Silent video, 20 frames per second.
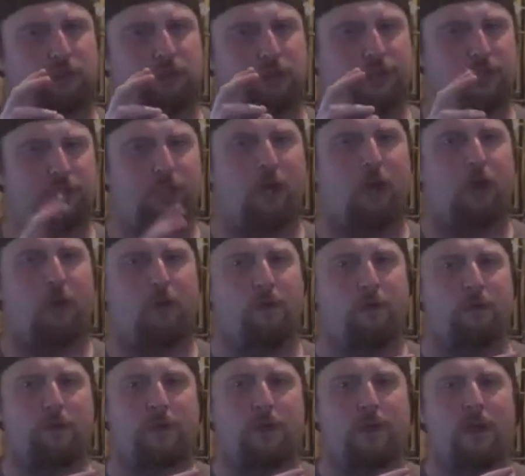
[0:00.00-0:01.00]
the
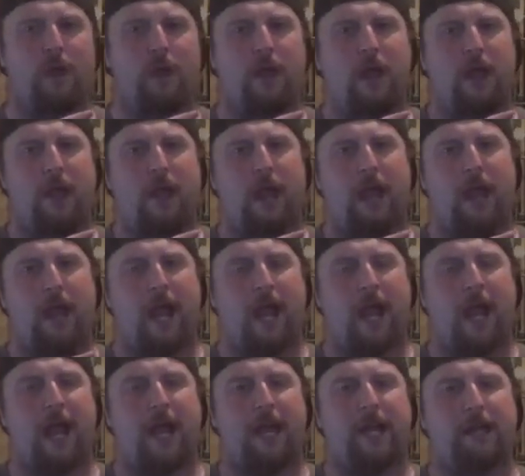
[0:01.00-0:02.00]
show
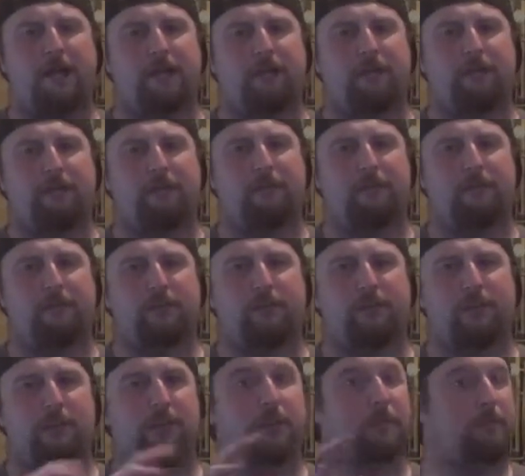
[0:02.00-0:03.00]
and
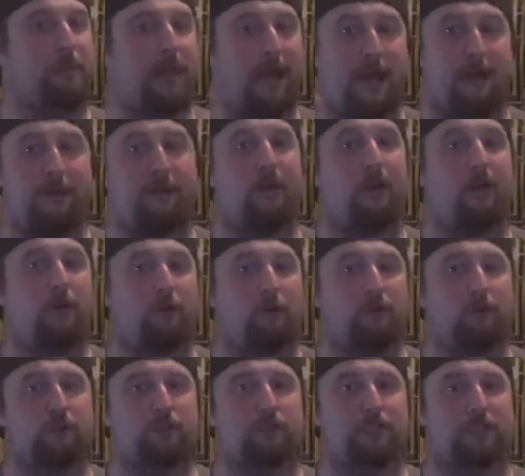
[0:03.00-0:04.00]
compare
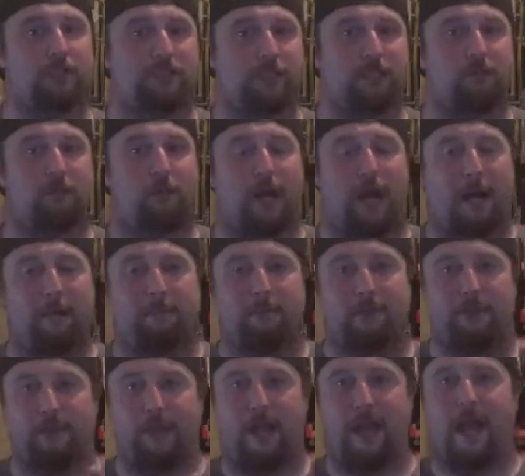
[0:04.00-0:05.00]
those and see what
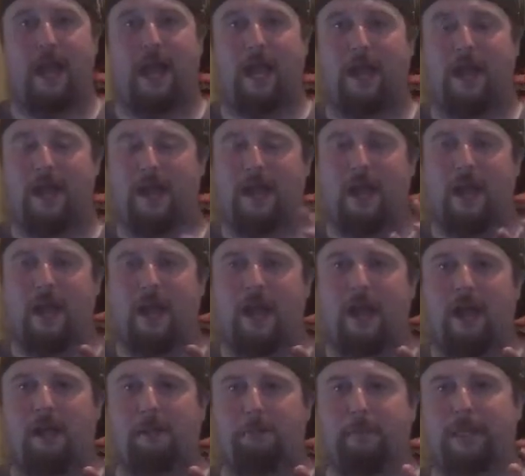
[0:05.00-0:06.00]
happened there.
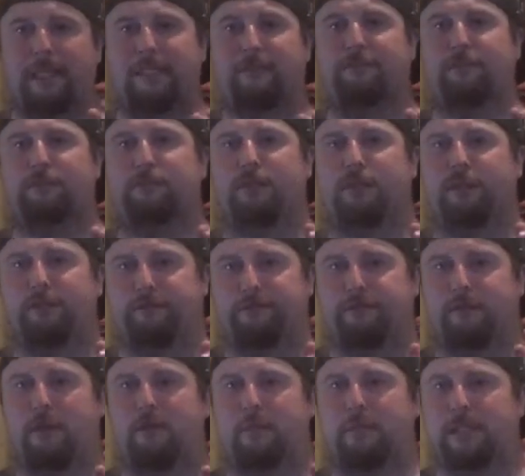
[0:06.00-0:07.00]
A big difference between a
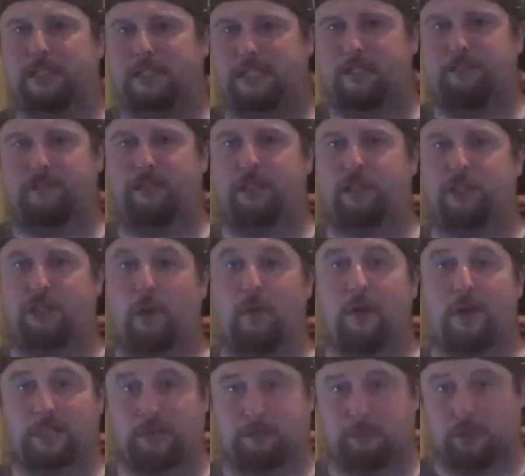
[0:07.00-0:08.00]
film and a TV show,
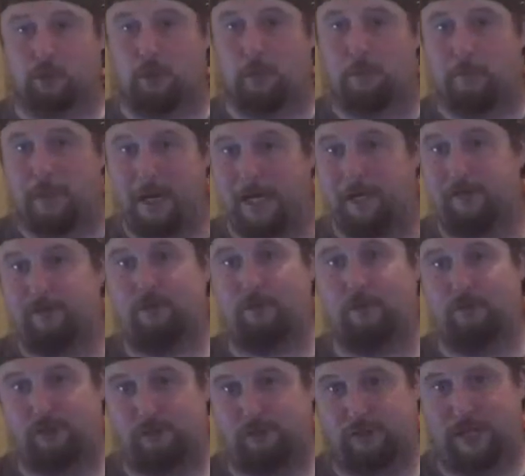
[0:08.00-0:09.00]
as I'm sure many of you
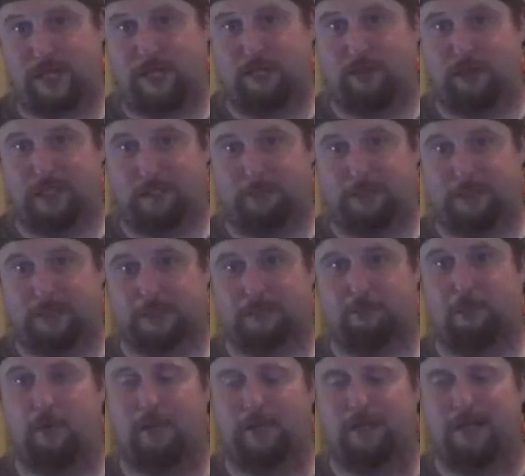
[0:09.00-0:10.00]
will recognise by this
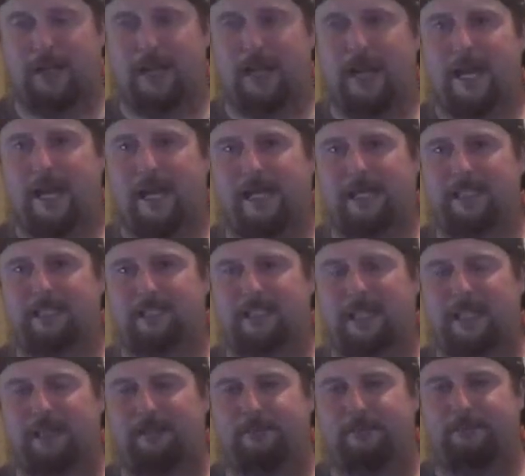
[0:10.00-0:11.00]
point, is
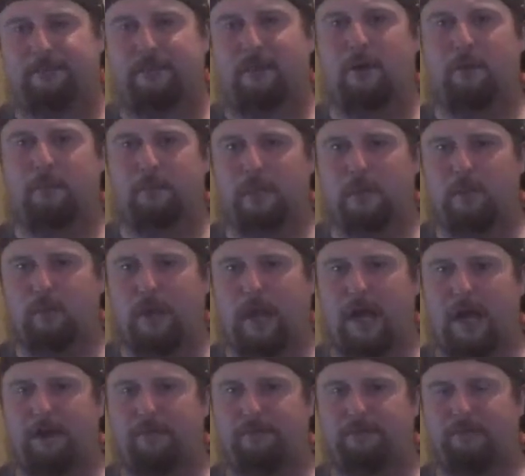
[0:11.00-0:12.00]
that in a film you
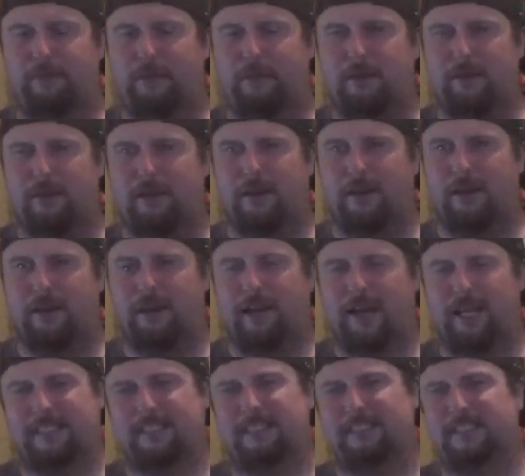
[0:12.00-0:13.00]
have
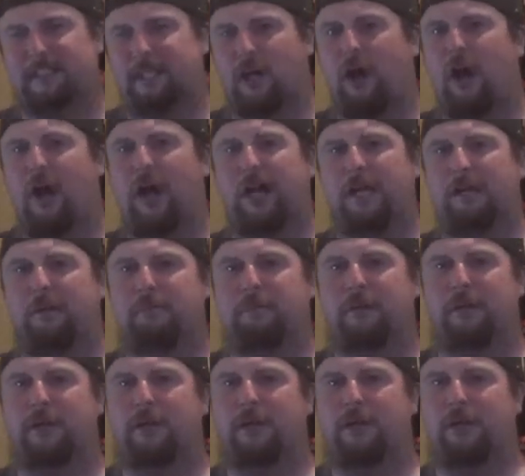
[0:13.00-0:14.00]
less time